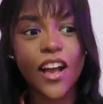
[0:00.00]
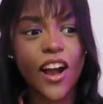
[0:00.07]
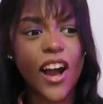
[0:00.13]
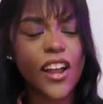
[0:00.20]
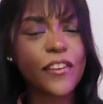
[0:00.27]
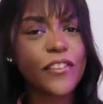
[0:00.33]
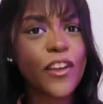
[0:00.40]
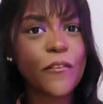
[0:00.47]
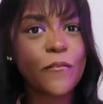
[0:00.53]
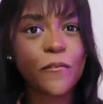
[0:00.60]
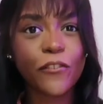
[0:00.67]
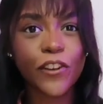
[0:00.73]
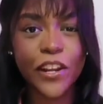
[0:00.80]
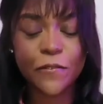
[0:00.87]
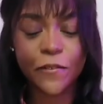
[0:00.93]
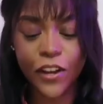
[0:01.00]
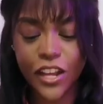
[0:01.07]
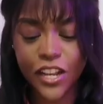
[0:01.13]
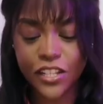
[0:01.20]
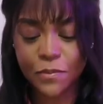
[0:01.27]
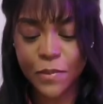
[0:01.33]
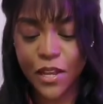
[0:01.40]
I don't really feel
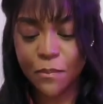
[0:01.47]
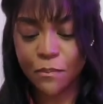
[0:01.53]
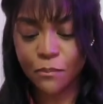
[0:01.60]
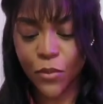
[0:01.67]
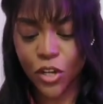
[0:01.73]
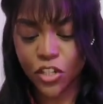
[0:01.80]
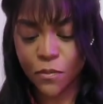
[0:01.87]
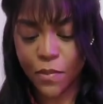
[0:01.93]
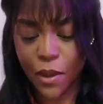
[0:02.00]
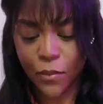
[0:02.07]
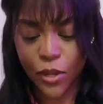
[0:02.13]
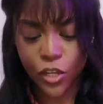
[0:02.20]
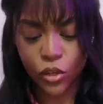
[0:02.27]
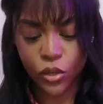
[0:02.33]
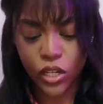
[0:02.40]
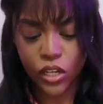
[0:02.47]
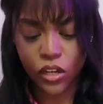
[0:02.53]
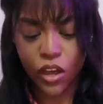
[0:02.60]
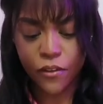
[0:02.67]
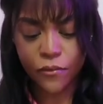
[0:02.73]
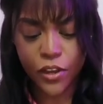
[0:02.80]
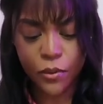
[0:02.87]
like I speak much about my uni
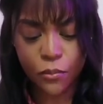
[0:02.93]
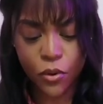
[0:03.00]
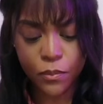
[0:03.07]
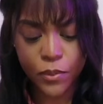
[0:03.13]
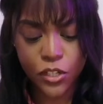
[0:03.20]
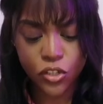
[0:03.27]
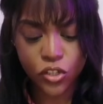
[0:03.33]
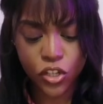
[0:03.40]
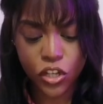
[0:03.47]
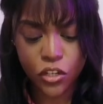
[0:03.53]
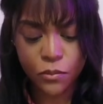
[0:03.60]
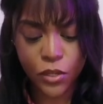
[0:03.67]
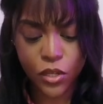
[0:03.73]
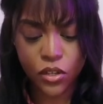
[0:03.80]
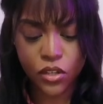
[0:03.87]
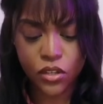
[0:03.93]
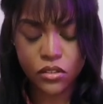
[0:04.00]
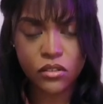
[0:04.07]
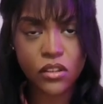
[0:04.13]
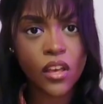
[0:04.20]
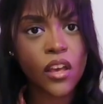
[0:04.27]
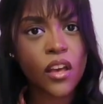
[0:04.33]
life. I probably should,
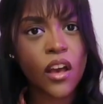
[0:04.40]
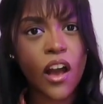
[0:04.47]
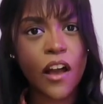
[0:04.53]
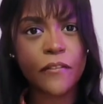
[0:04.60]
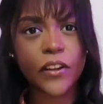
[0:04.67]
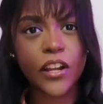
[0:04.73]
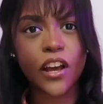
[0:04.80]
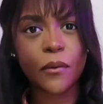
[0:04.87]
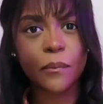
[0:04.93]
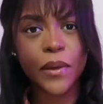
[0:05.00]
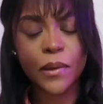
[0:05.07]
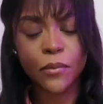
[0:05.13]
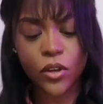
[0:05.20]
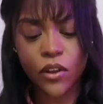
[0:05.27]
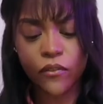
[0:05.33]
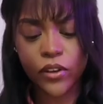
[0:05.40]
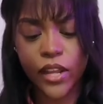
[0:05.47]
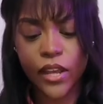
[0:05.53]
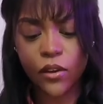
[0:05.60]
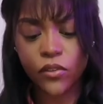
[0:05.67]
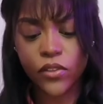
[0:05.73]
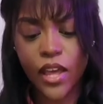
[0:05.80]
because I feel like people can
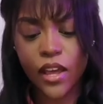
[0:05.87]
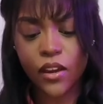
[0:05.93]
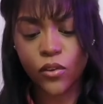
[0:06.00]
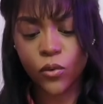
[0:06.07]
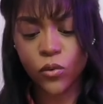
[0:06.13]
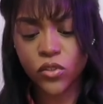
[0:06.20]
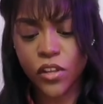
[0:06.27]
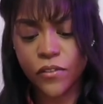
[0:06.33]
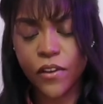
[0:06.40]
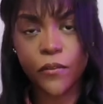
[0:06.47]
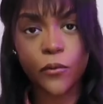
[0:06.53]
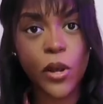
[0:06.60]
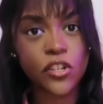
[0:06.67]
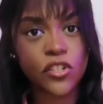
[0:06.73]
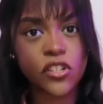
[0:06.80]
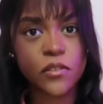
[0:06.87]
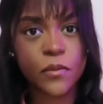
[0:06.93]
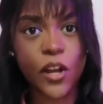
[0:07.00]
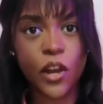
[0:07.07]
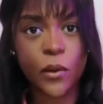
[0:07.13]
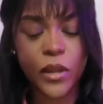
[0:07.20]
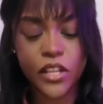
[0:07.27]
relate on that, and also if you have questions
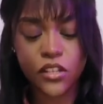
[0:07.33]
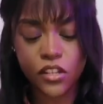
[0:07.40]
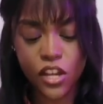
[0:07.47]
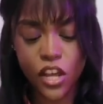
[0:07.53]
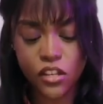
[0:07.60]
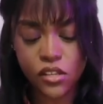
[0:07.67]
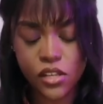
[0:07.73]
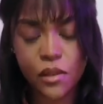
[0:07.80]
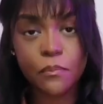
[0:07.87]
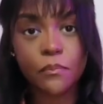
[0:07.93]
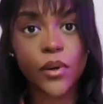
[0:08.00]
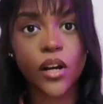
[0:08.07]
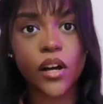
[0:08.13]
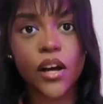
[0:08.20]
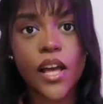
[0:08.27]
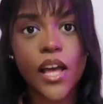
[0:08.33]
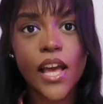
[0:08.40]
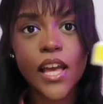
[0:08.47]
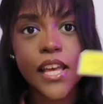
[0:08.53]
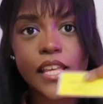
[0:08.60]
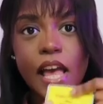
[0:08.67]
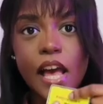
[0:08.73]
about going into nursing. But
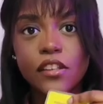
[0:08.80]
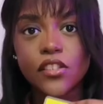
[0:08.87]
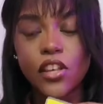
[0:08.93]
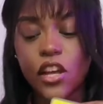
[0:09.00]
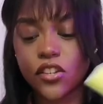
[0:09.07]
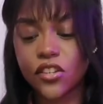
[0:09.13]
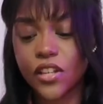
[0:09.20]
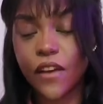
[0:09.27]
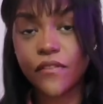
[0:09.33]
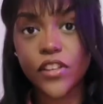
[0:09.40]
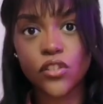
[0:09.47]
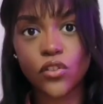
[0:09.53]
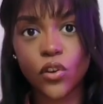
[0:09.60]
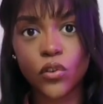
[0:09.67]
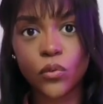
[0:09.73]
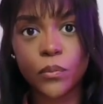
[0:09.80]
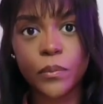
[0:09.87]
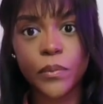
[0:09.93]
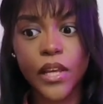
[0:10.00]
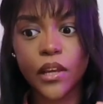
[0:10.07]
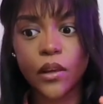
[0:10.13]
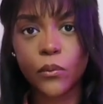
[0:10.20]
yeah, so I just have this on
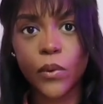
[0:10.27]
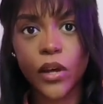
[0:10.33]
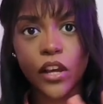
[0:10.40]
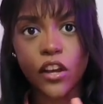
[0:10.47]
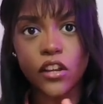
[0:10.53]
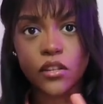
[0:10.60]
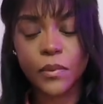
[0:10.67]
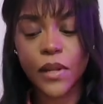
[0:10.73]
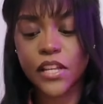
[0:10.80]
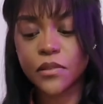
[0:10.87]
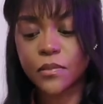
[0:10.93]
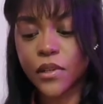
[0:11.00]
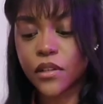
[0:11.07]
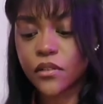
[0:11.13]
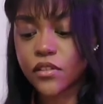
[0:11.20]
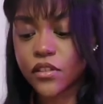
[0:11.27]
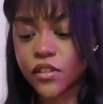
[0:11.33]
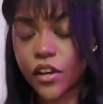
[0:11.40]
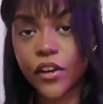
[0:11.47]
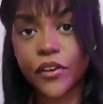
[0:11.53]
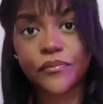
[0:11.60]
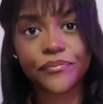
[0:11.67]
me when I go to placement,
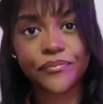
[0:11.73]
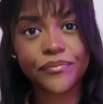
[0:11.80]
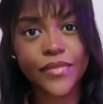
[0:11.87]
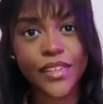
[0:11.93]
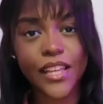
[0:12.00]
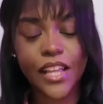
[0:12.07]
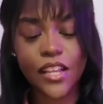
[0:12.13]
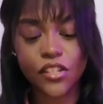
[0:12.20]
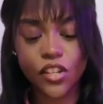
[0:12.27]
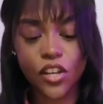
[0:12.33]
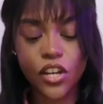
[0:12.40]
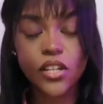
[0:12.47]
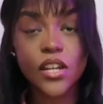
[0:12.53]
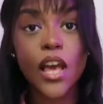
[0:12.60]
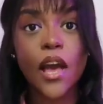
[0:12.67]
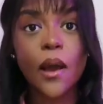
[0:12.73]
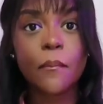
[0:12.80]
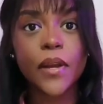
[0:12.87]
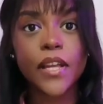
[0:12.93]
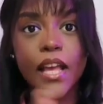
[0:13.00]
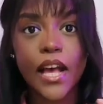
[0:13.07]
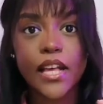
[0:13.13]
so yeah, that's good.
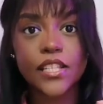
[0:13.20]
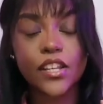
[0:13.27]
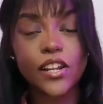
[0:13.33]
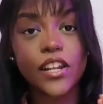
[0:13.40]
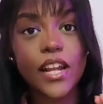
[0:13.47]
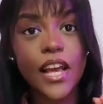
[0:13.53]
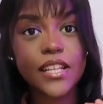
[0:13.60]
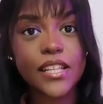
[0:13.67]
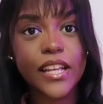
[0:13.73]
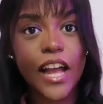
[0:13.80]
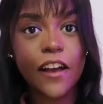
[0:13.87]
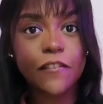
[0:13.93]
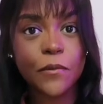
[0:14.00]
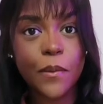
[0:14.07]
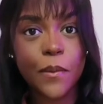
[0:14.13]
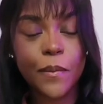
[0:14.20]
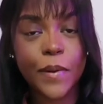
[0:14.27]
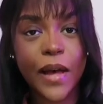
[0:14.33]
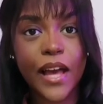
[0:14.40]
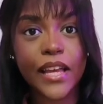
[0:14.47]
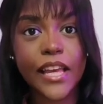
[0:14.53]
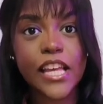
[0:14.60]
But yeah, so the next thing I have in my
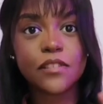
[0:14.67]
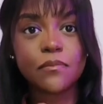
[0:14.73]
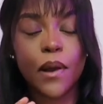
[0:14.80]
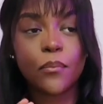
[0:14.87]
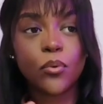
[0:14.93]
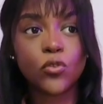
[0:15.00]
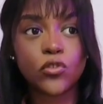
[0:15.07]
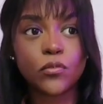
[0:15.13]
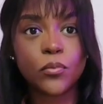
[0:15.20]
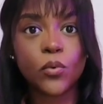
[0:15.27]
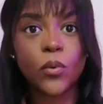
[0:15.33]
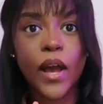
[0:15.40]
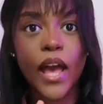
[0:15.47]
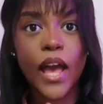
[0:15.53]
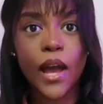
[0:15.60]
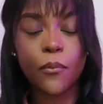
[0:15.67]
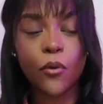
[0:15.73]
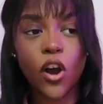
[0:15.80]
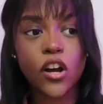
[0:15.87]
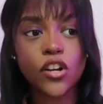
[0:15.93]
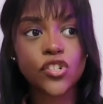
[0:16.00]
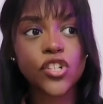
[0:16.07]
bag is my portable
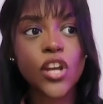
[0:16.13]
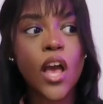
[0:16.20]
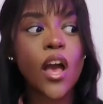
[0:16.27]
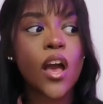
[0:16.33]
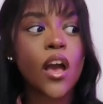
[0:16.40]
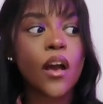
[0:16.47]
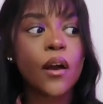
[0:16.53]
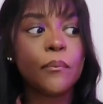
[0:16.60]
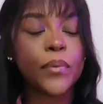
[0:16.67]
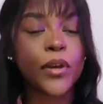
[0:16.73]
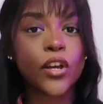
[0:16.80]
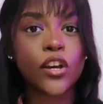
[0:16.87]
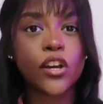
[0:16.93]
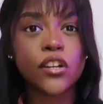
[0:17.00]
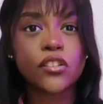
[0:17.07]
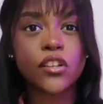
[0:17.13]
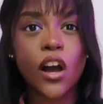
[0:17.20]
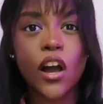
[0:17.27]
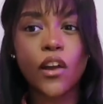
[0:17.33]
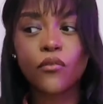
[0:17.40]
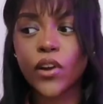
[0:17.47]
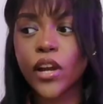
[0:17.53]
hairbrush, because
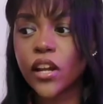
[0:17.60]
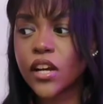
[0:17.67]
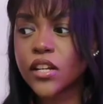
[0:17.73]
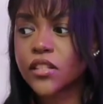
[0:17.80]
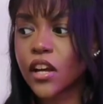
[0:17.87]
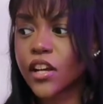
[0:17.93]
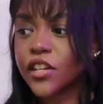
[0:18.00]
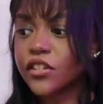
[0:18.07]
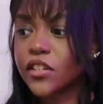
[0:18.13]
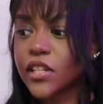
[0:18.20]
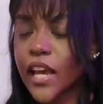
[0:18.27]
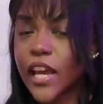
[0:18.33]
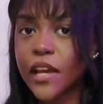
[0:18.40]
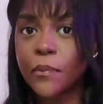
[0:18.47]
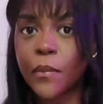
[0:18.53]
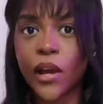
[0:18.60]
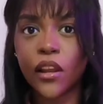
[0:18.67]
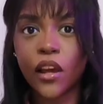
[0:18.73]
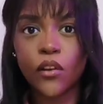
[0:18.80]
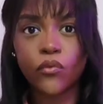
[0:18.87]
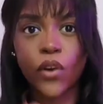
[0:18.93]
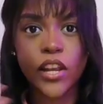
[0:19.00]
I realized I used to take my
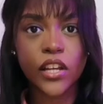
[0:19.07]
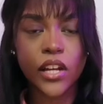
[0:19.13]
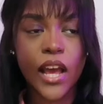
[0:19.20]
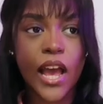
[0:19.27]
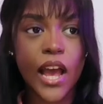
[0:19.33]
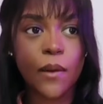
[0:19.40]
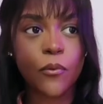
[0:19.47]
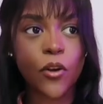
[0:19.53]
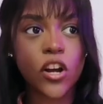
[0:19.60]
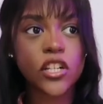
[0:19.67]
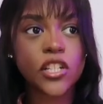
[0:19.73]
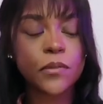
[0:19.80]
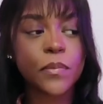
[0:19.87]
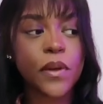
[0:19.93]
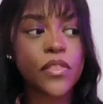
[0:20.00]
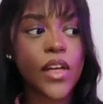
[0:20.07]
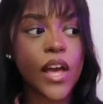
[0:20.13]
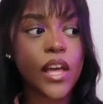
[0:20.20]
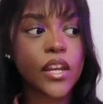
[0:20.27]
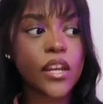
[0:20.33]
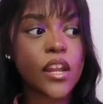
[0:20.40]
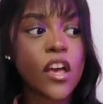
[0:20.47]
like regular hairbrush, but then